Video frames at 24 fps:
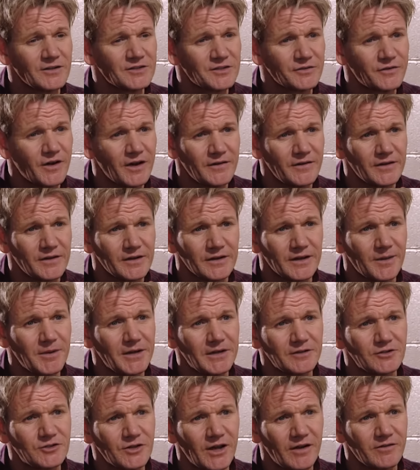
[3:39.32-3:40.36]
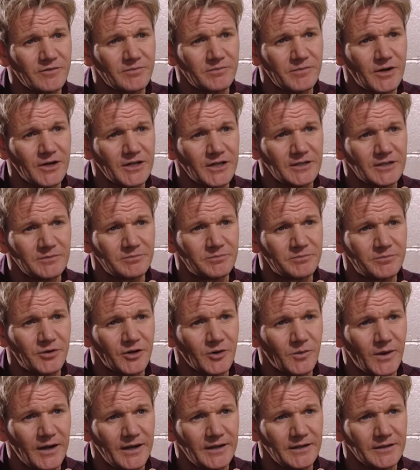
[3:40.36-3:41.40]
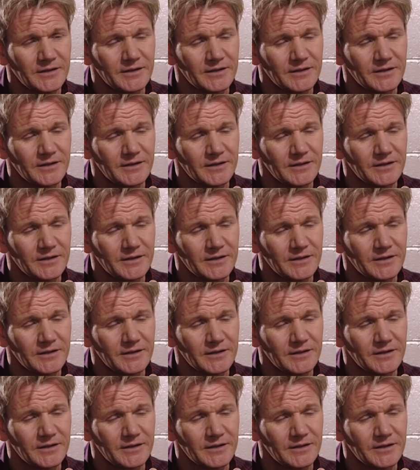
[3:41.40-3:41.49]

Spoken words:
are you surviving? I mean, do you have money put away?